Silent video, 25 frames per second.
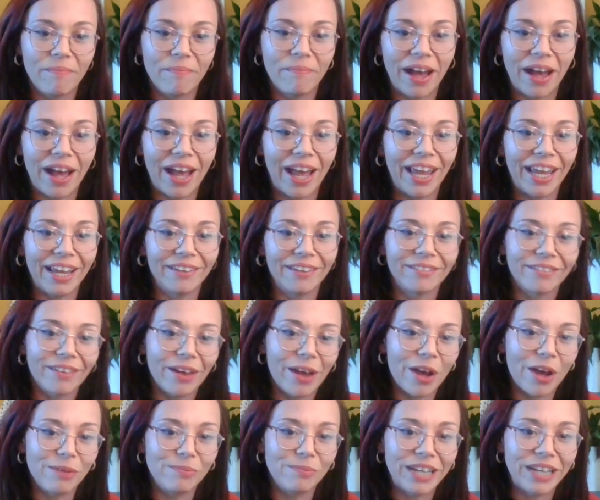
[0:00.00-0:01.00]
my
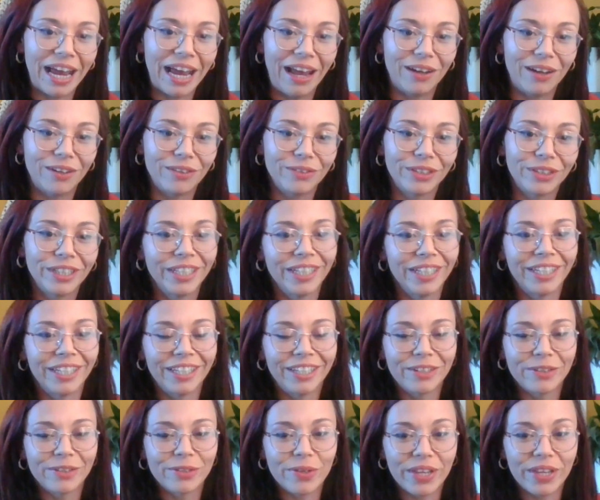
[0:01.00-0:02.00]
hometown,
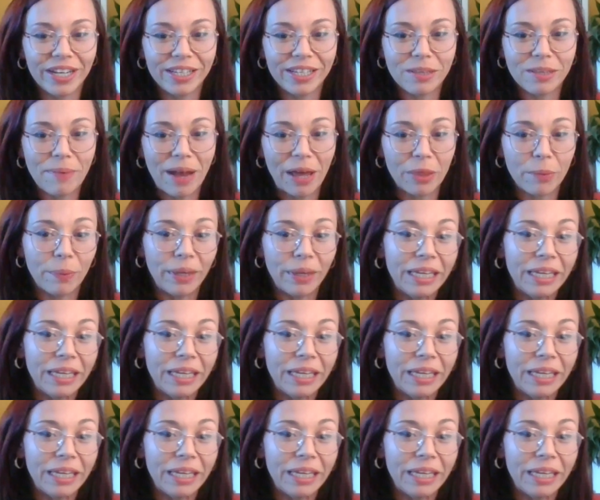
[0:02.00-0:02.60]
so that it's about the